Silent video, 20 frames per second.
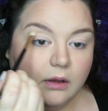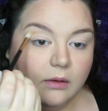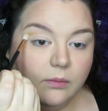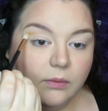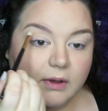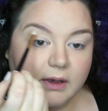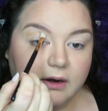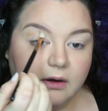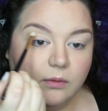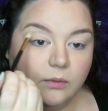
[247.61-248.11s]
And
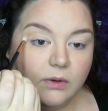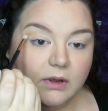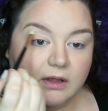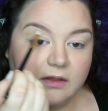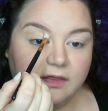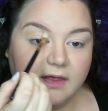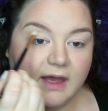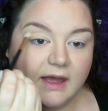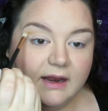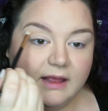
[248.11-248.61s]
we're gonna
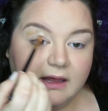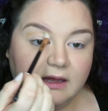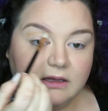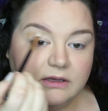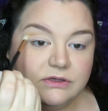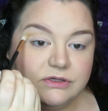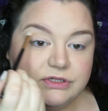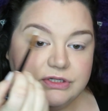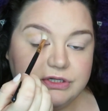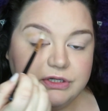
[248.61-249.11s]
work that
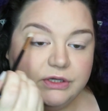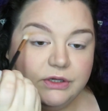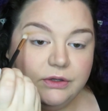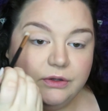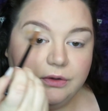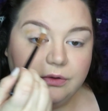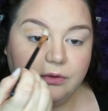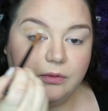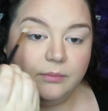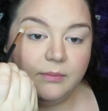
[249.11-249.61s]

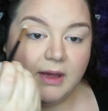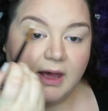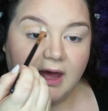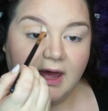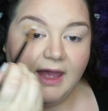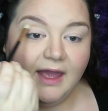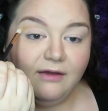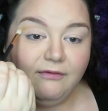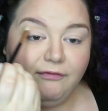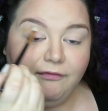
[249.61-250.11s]
into
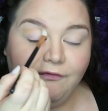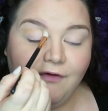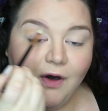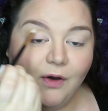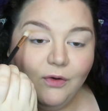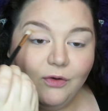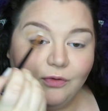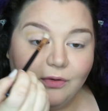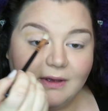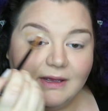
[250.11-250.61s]
my
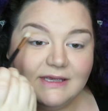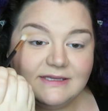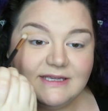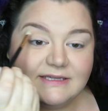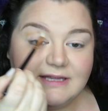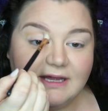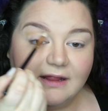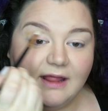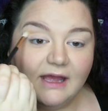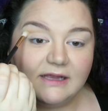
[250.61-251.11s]
faux crease,
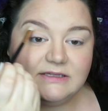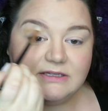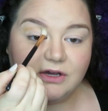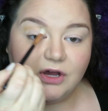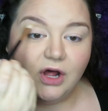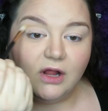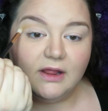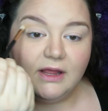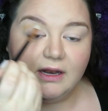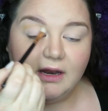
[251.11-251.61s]
as I like to
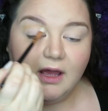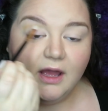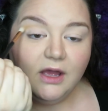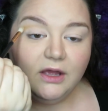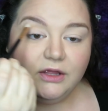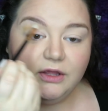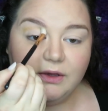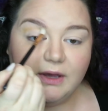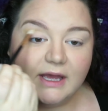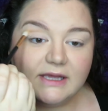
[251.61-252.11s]
call it.
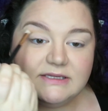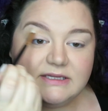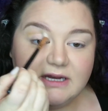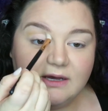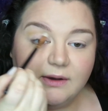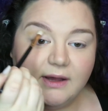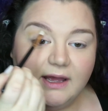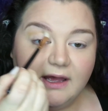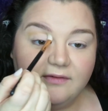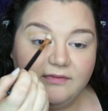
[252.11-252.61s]
You guys
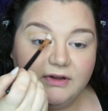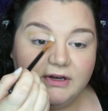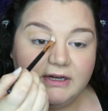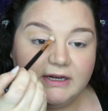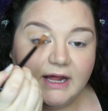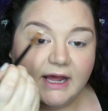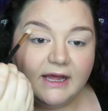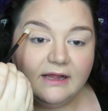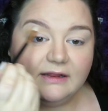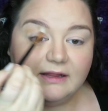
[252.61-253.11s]
know I have
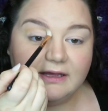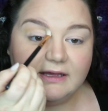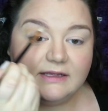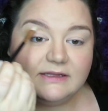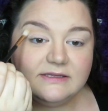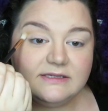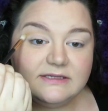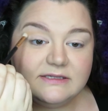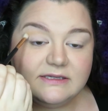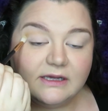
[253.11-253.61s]
hooded
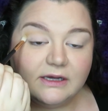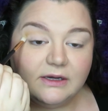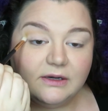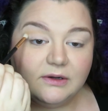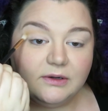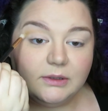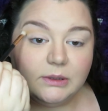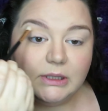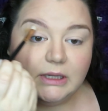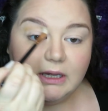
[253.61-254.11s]
eyelids,
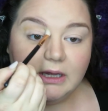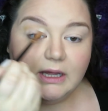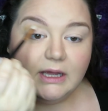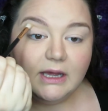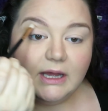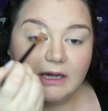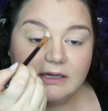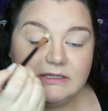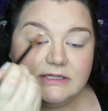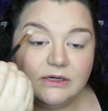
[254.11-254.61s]
so
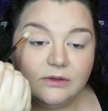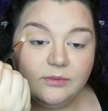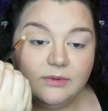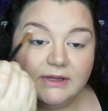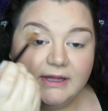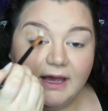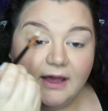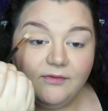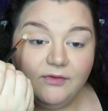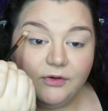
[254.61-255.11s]
I don't
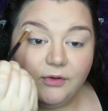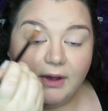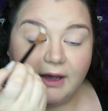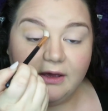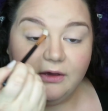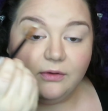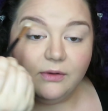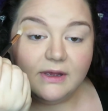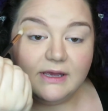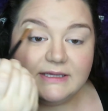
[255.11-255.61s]
really have a
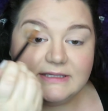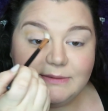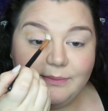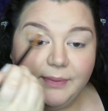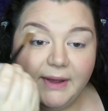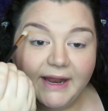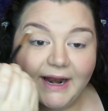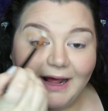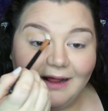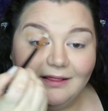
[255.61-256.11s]
great crease,
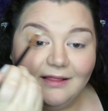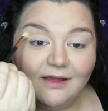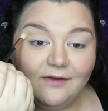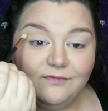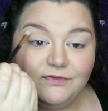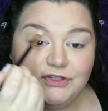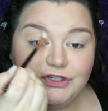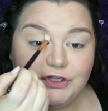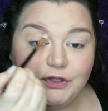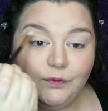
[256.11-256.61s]
but I
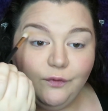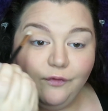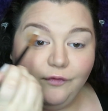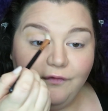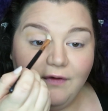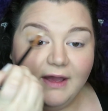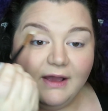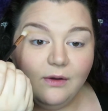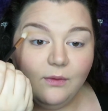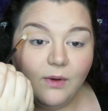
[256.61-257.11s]
love to
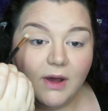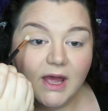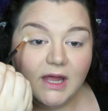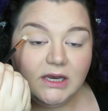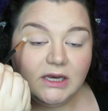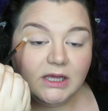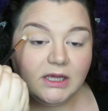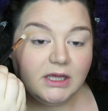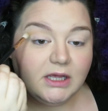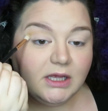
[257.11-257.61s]
fake
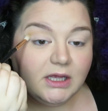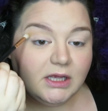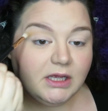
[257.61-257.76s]
one